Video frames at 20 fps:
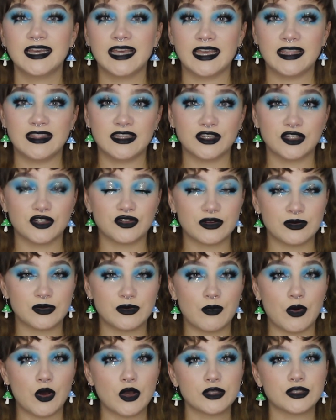in the description
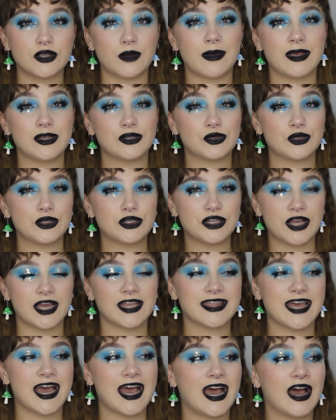box, so make sure you check
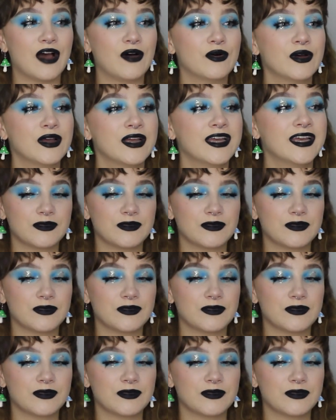that out.